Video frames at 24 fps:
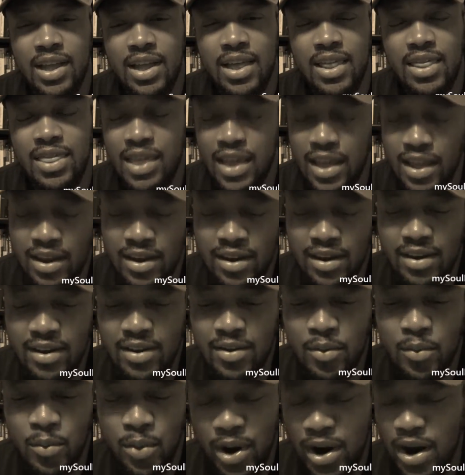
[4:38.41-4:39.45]
then
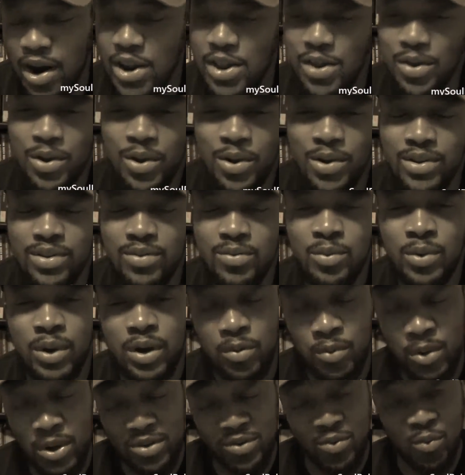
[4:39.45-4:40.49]
where are you going?
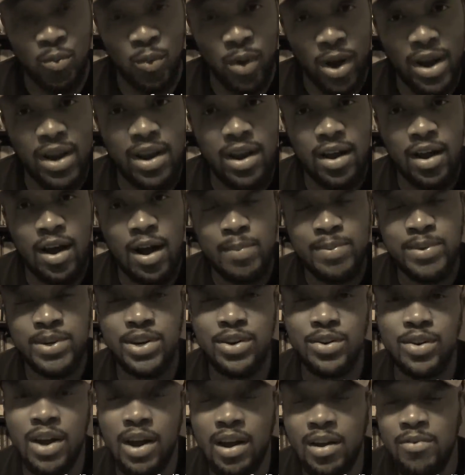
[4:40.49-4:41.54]
What's one option
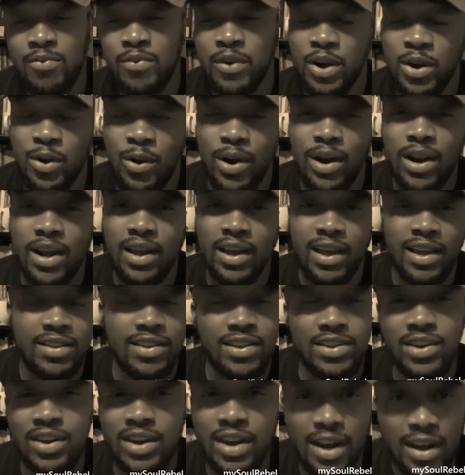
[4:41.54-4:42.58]
you have for going and
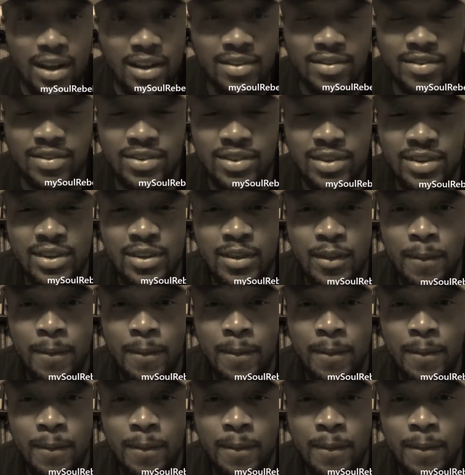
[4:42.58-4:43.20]
getting your guns?